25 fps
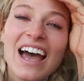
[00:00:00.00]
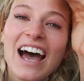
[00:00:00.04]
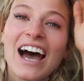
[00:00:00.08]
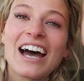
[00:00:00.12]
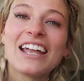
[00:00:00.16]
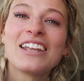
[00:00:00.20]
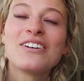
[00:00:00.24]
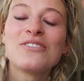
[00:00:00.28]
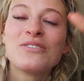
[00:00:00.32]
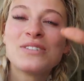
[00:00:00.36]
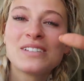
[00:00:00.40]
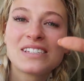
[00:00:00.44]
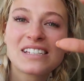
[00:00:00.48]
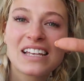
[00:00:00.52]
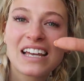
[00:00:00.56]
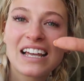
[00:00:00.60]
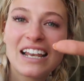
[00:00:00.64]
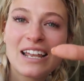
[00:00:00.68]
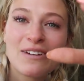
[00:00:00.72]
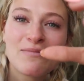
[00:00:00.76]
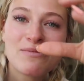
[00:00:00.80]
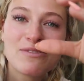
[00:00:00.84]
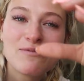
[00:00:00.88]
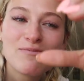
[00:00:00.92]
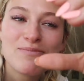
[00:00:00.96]
And it was a
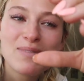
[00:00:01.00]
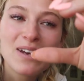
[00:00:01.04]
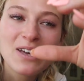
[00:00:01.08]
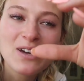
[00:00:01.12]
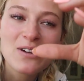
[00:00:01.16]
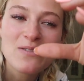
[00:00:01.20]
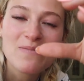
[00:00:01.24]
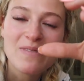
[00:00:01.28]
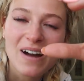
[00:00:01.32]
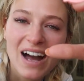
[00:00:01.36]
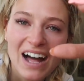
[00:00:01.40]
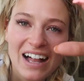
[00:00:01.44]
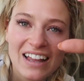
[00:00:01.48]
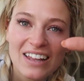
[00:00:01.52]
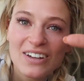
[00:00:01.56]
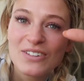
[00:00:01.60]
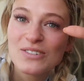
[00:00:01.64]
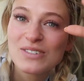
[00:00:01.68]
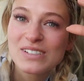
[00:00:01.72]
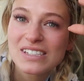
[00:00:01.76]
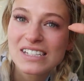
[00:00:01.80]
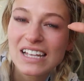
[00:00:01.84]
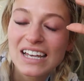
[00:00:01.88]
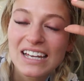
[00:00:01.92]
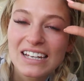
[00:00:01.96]
clip of Bluebell, it
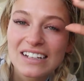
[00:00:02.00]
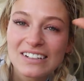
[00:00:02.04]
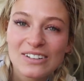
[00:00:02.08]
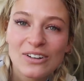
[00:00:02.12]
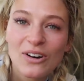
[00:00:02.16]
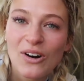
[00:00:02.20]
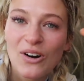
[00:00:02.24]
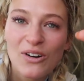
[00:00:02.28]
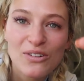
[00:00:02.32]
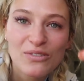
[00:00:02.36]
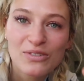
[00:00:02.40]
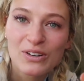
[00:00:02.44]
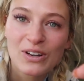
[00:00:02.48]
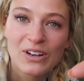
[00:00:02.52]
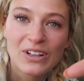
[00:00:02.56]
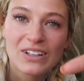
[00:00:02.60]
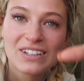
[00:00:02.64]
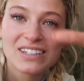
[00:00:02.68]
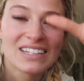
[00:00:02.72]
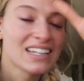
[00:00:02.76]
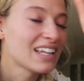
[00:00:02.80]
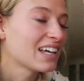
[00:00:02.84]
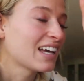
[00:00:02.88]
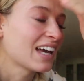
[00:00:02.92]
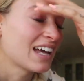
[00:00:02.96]
was like not a full
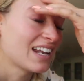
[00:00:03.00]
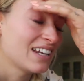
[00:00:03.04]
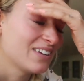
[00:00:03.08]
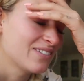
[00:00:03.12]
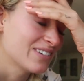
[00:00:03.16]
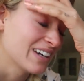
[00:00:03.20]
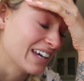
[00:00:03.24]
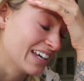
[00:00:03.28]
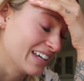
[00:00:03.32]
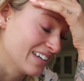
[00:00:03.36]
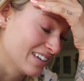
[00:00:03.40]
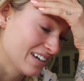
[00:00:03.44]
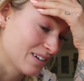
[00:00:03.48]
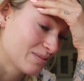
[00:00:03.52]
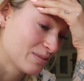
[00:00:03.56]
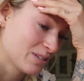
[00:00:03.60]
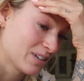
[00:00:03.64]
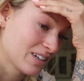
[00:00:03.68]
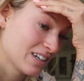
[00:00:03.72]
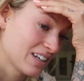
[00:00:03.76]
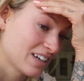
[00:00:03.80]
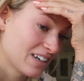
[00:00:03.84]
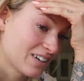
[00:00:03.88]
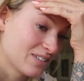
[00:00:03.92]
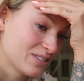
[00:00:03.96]
on thing. Anyway, I'm
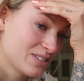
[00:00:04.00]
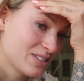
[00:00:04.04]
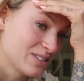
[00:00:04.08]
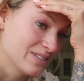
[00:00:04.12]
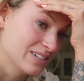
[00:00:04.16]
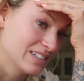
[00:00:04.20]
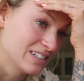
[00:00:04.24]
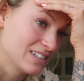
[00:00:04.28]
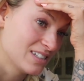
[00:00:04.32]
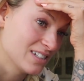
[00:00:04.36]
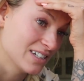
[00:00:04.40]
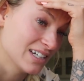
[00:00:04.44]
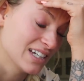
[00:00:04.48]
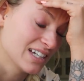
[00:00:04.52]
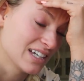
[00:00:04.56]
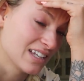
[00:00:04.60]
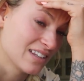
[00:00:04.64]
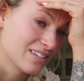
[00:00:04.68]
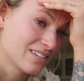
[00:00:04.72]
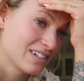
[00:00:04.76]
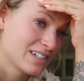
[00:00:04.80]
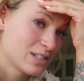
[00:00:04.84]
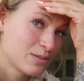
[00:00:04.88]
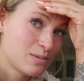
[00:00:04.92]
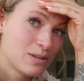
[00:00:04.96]
not gonna go too into it,
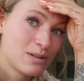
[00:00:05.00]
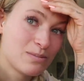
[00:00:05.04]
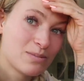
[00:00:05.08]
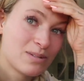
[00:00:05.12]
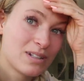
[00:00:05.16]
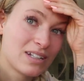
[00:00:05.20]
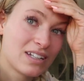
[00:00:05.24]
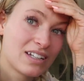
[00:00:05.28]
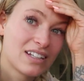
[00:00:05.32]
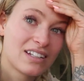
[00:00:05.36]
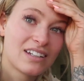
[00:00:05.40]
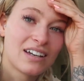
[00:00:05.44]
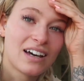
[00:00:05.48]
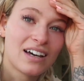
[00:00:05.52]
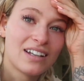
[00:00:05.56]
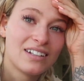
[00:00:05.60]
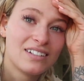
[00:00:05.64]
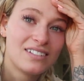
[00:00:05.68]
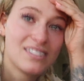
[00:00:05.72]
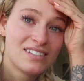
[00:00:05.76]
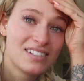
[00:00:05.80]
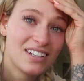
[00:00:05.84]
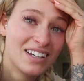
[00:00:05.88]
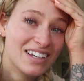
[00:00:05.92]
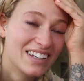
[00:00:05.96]
otherwise people are gonna
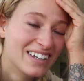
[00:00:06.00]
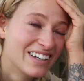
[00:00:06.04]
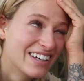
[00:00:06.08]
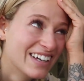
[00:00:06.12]
hunt.